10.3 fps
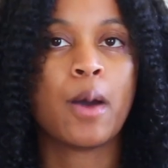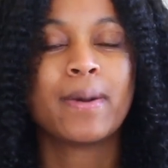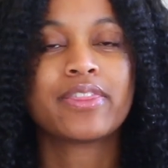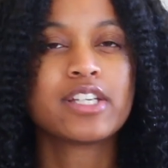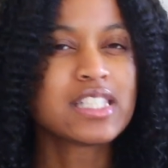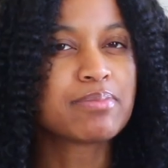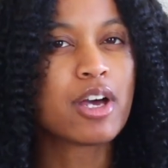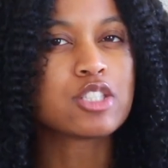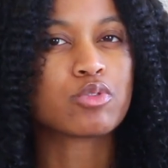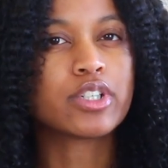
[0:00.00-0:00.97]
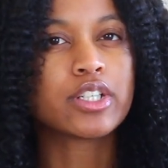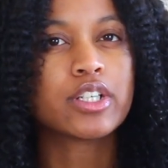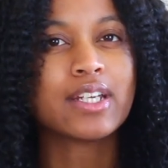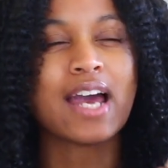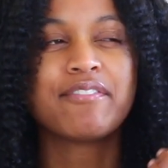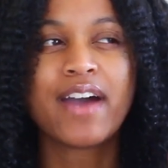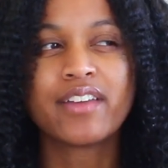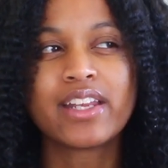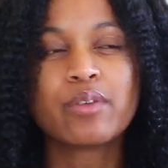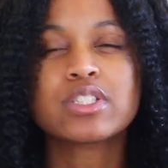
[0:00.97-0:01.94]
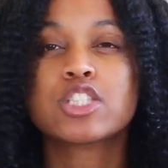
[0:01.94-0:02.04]
But this smells really good. I found
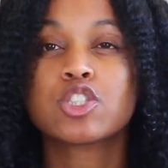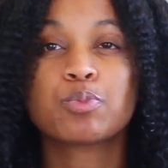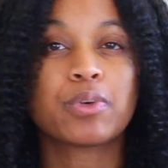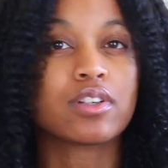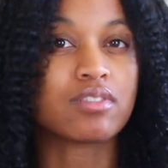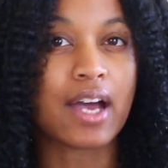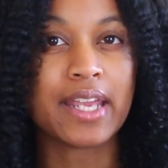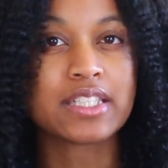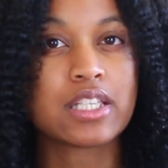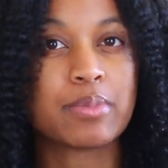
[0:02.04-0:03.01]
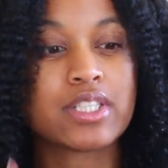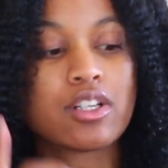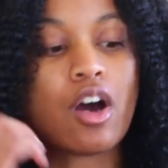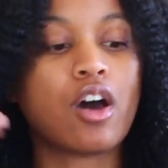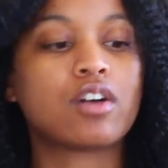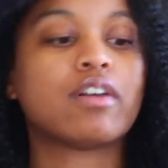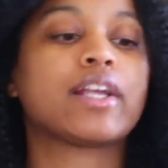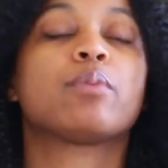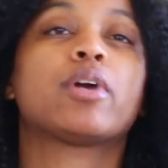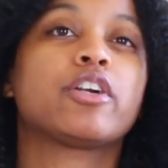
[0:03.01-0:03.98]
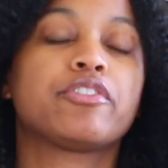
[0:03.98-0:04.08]
that it was super light to be called like
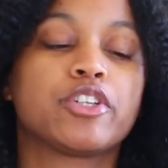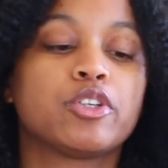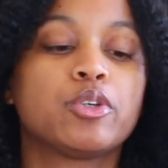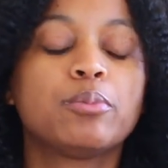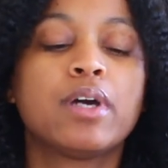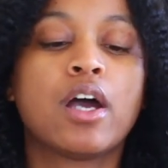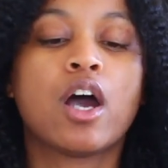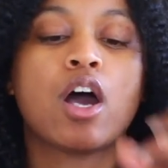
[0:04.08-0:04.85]
a perfume.